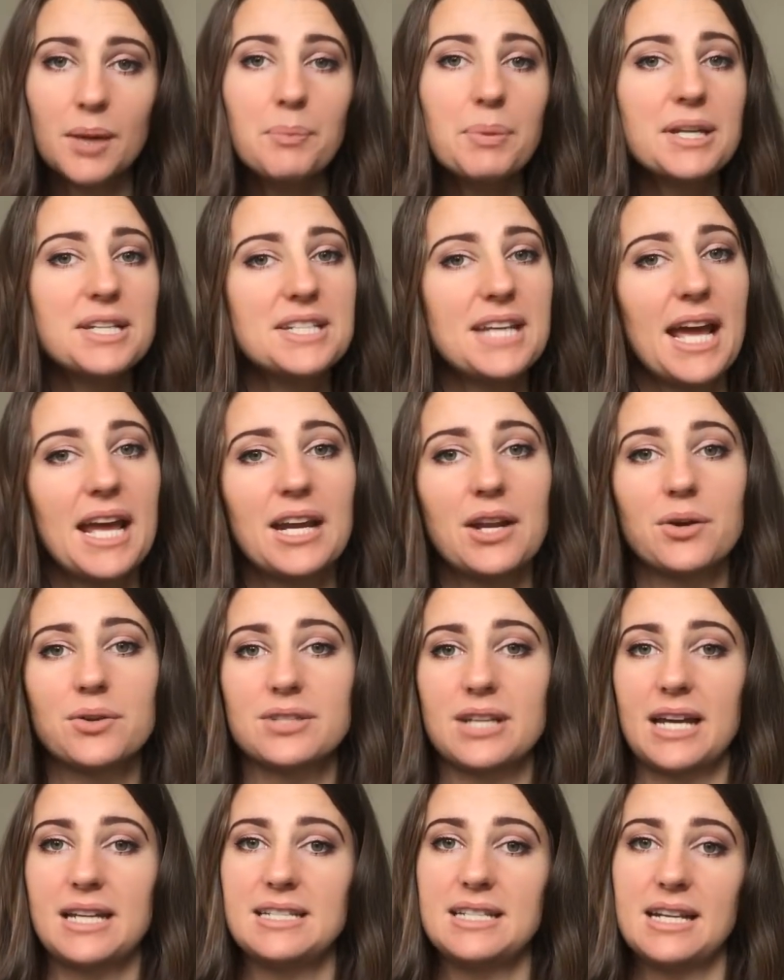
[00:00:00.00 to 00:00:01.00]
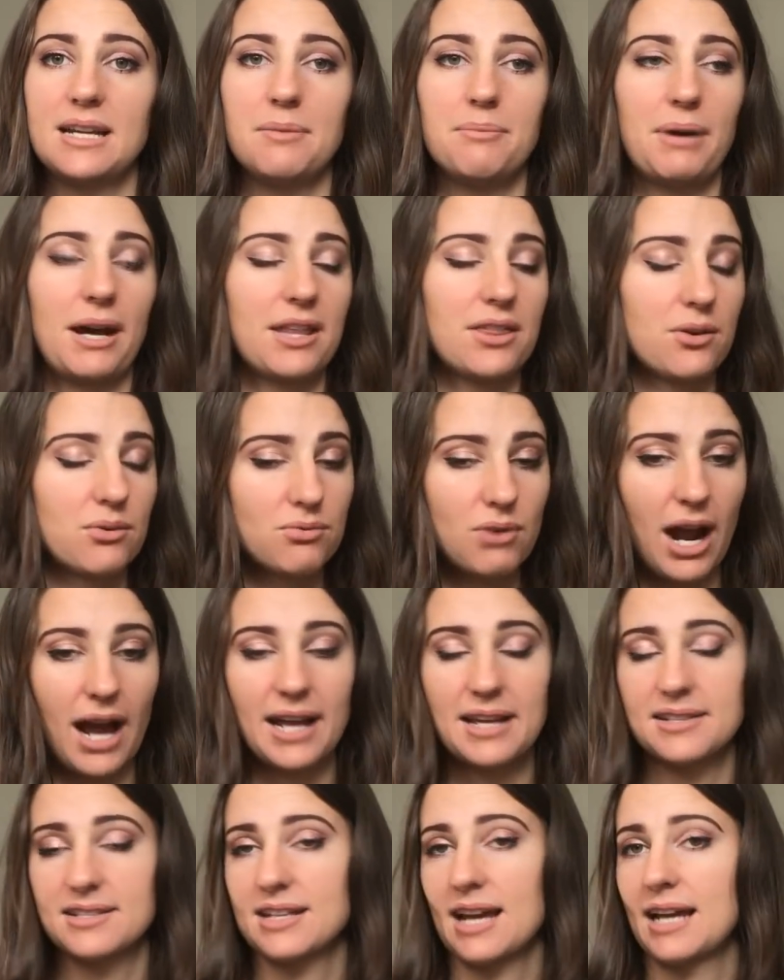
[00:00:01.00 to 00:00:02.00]
potatoes, I didn't buy the
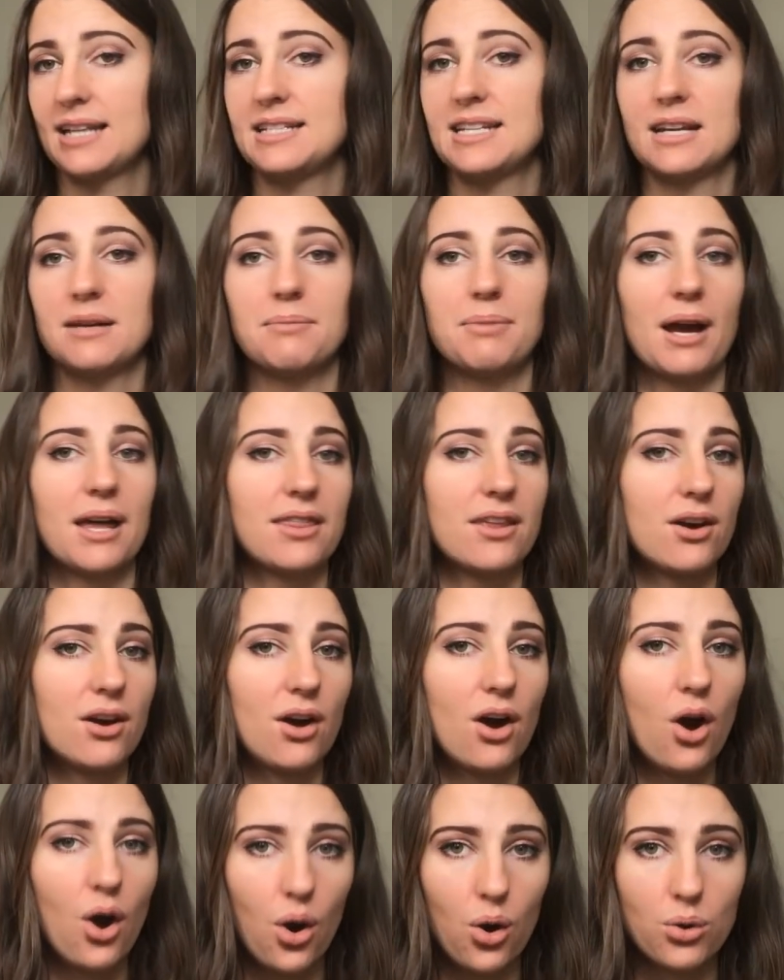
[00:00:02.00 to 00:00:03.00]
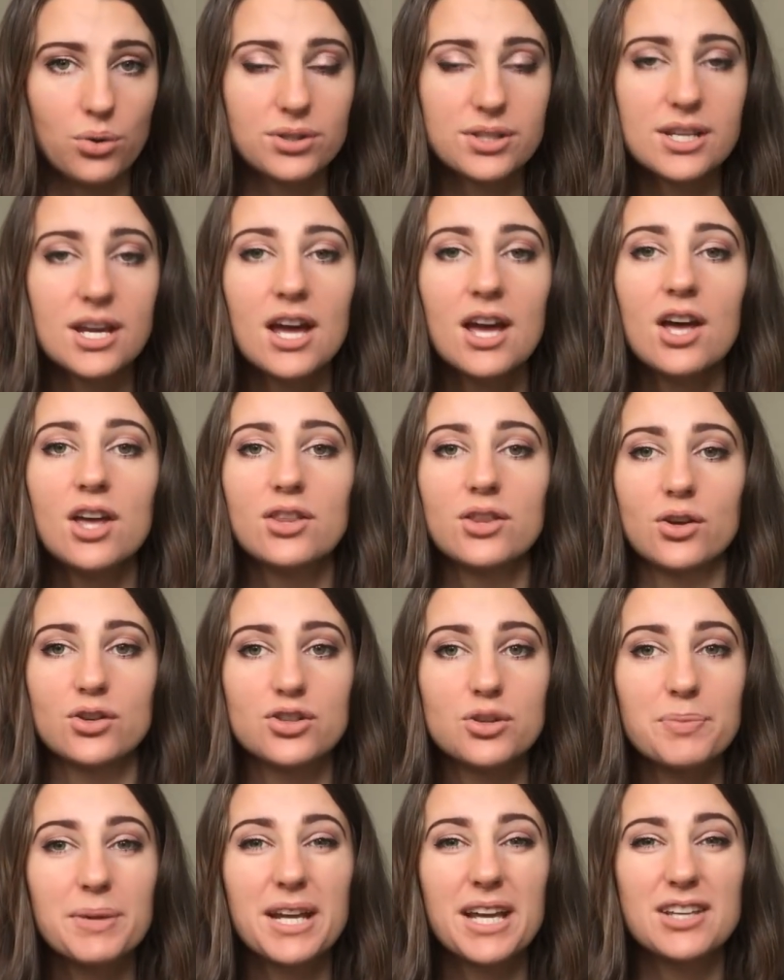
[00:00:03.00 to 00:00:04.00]
rice, I didn't buy the oats.
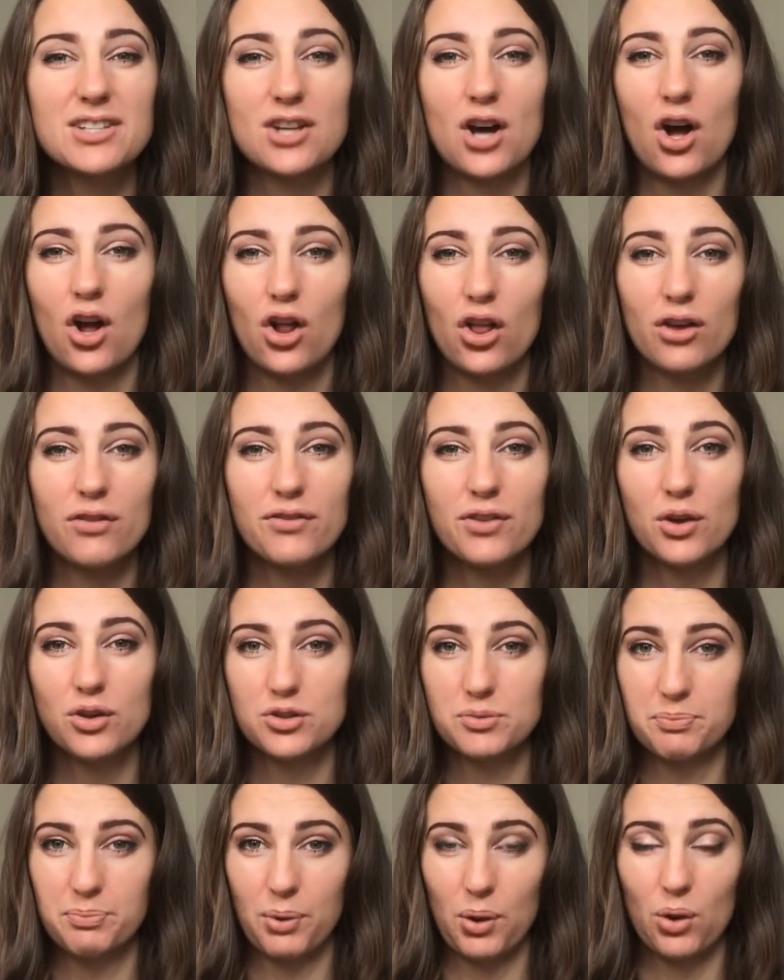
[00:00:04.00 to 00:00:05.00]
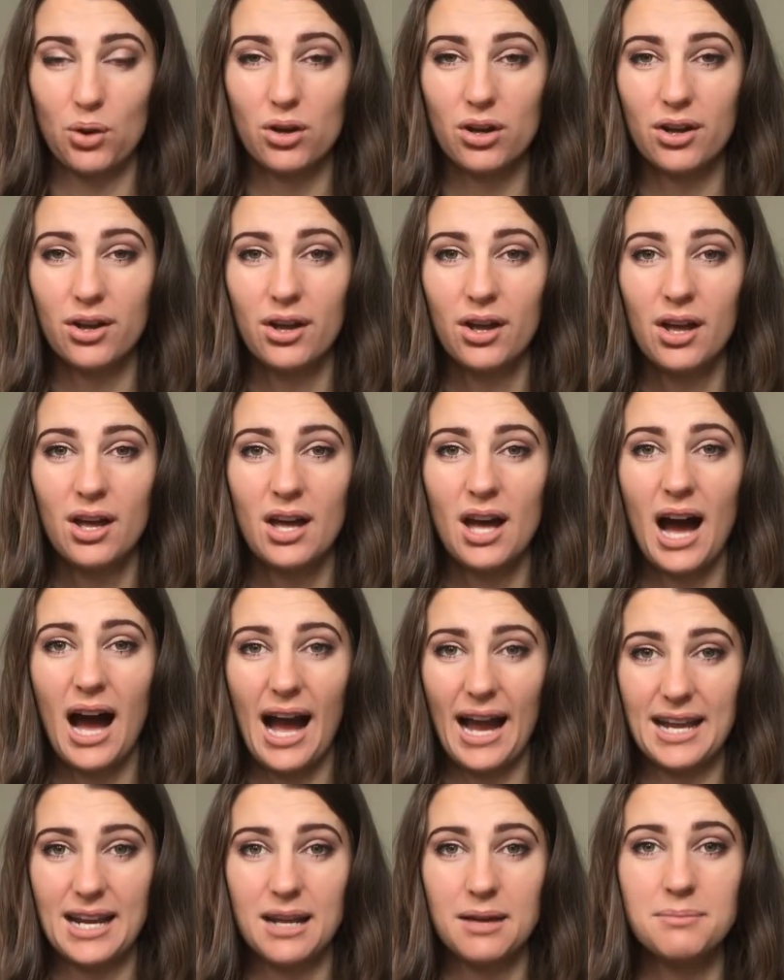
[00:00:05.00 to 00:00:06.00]
Those are because all of those bulk
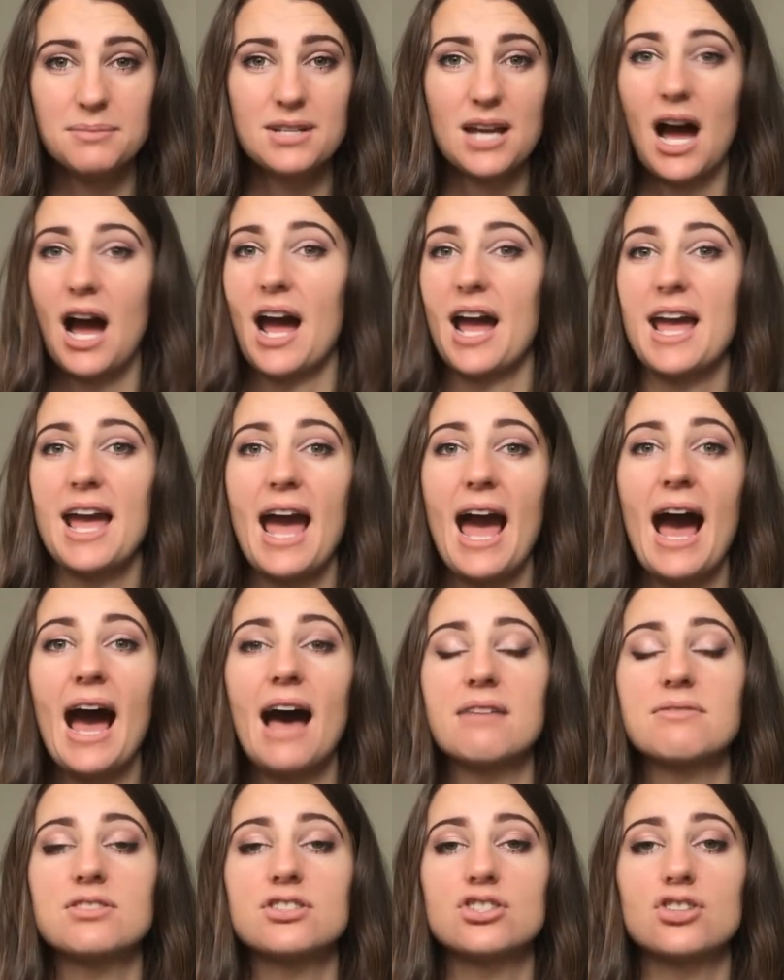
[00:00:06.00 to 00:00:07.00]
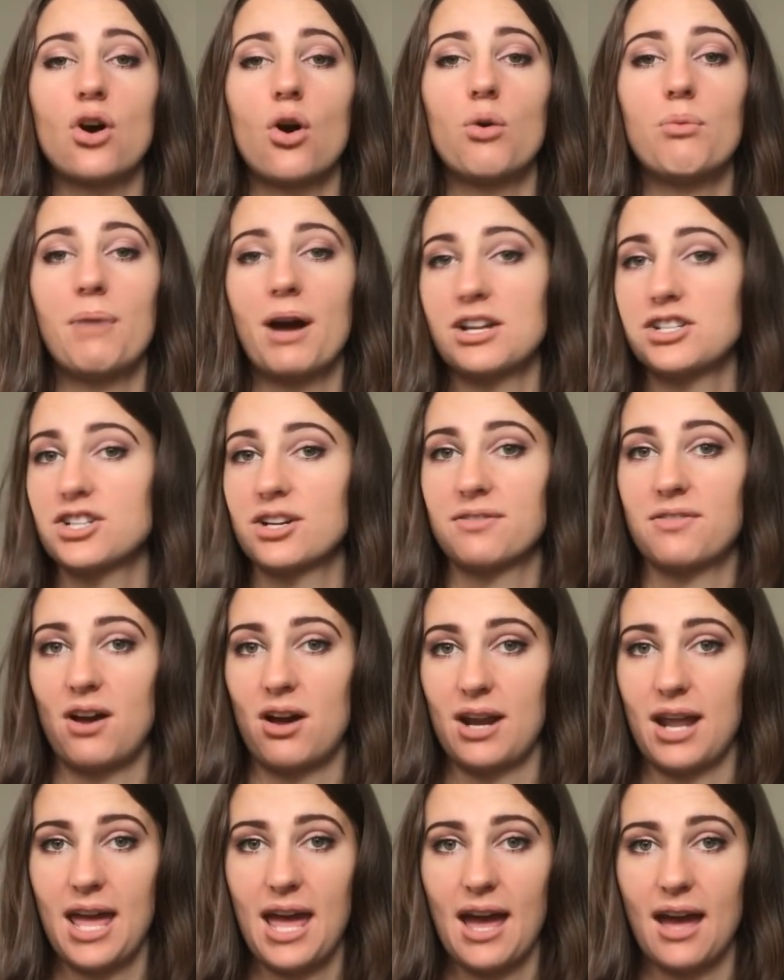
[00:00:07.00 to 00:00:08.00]
items I have so much of
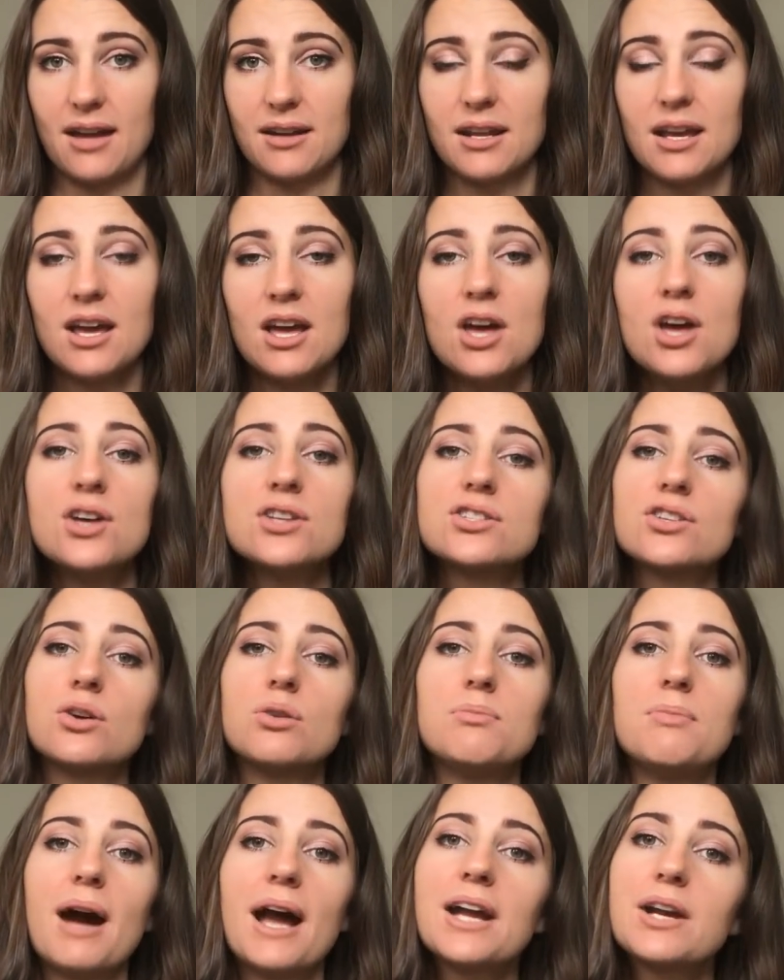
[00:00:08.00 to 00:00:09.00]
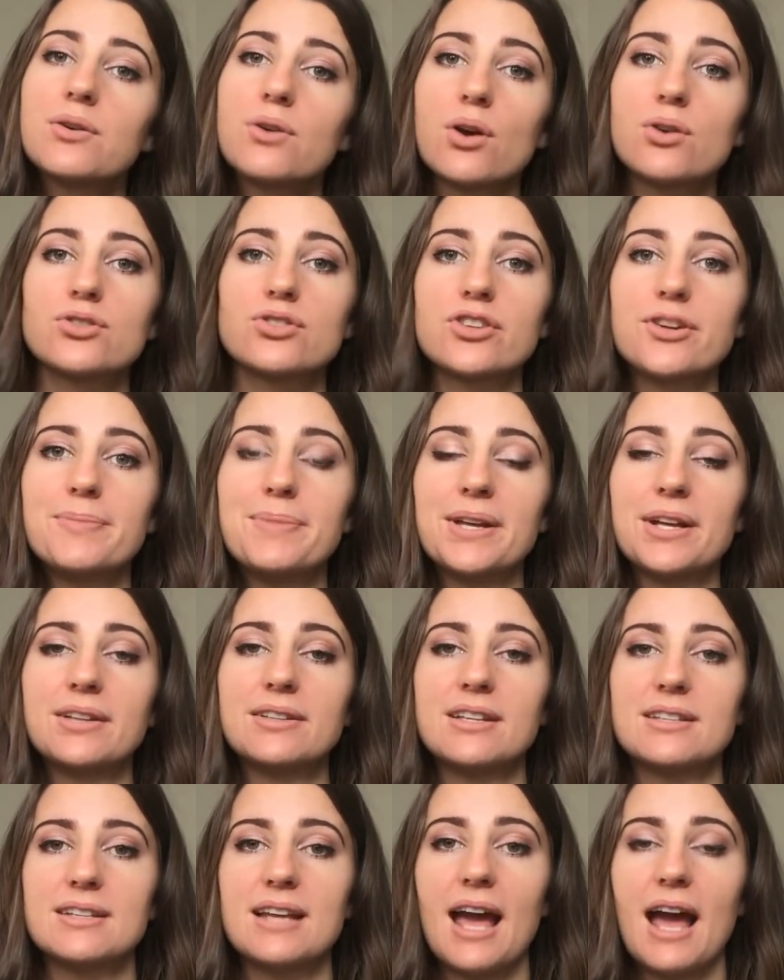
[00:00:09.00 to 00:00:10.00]
on hand. So my grocery bill
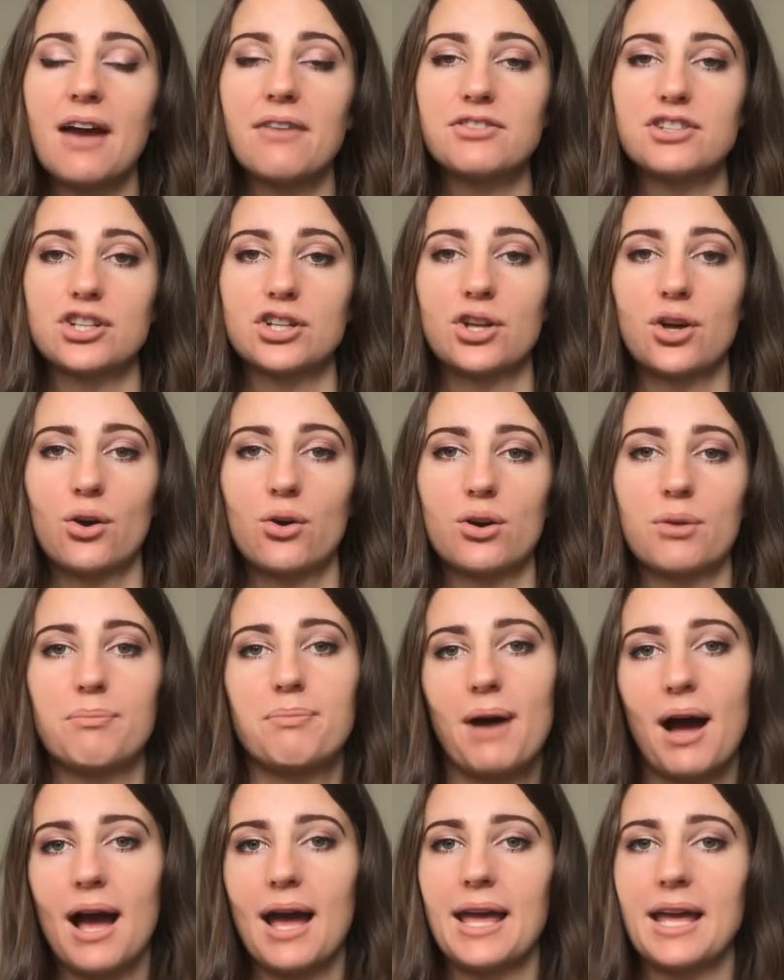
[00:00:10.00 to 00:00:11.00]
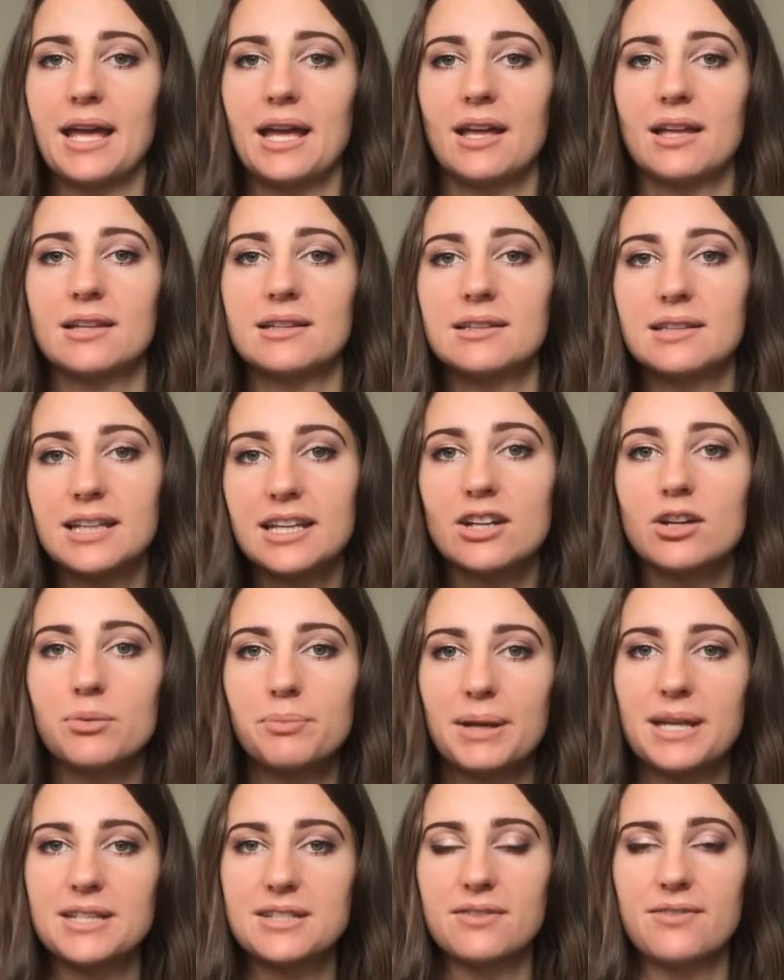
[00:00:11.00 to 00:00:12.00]
doesn't have to go to buying little
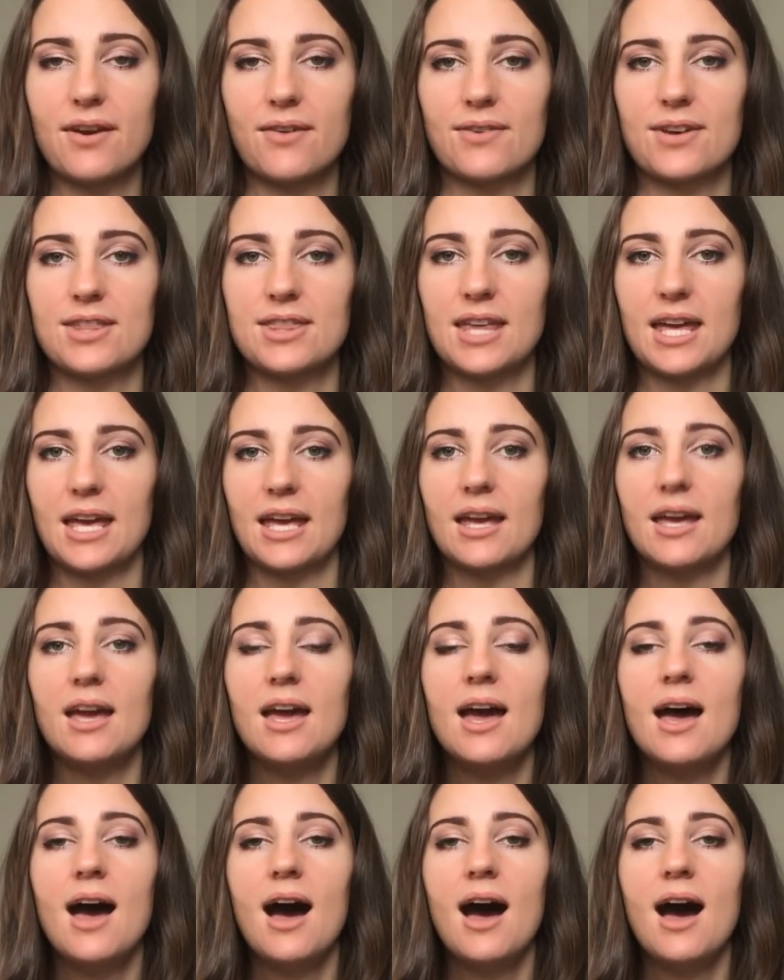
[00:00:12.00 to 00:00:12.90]
bits of everything.